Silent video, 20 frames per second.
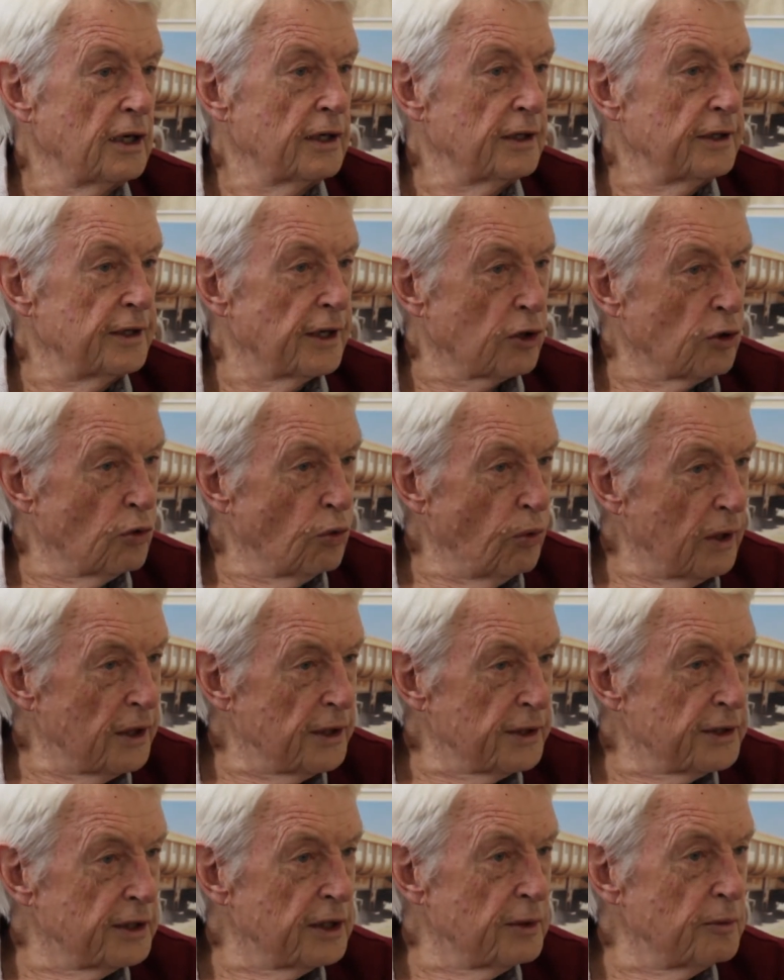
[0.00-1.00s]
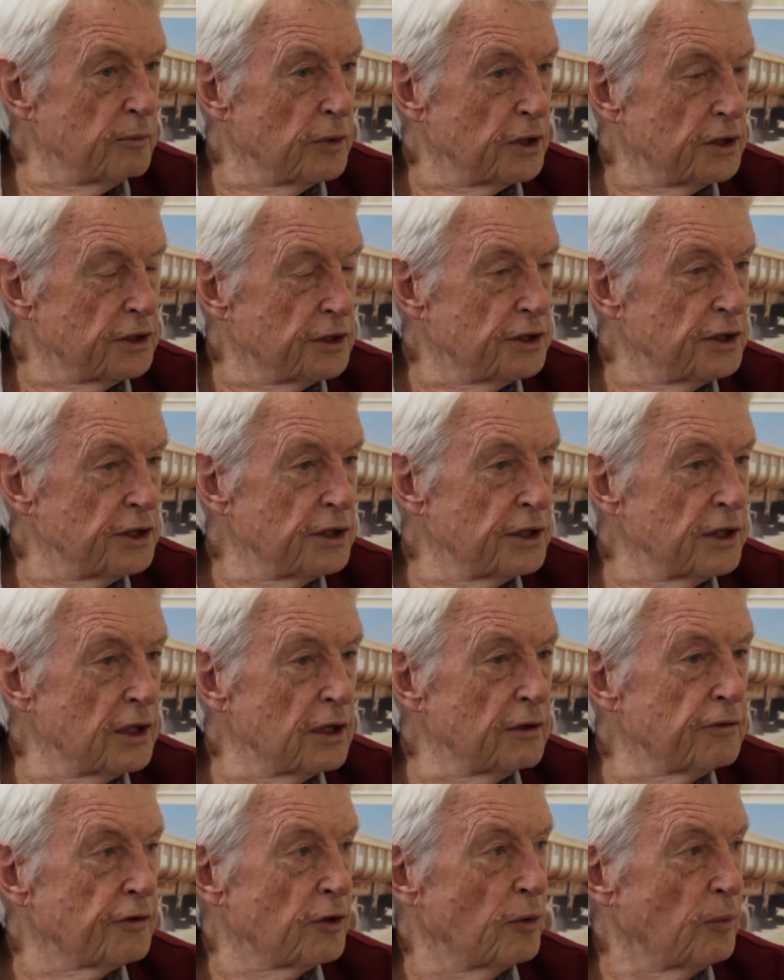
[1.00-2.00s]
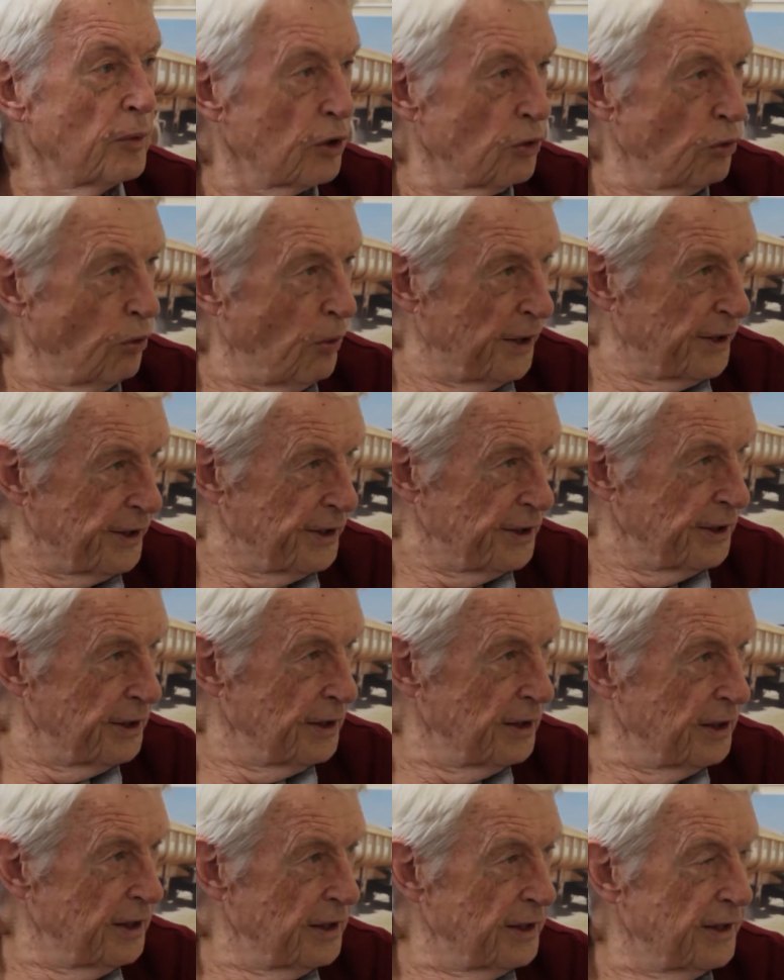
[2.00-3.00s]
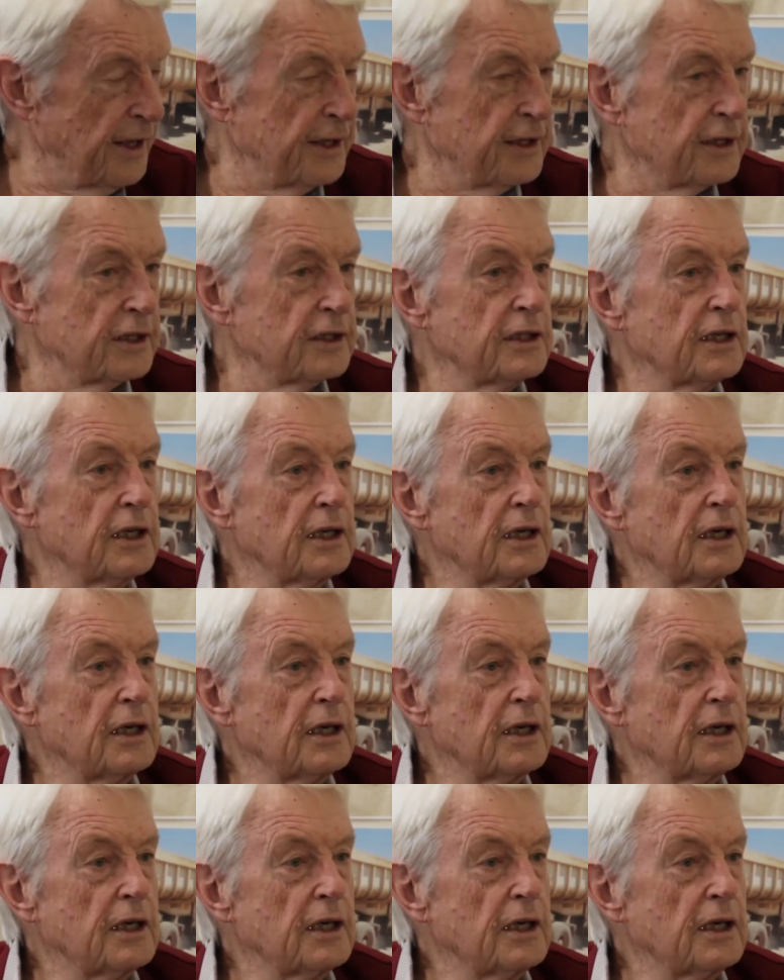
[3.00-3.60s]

the quality material from a quarry. That is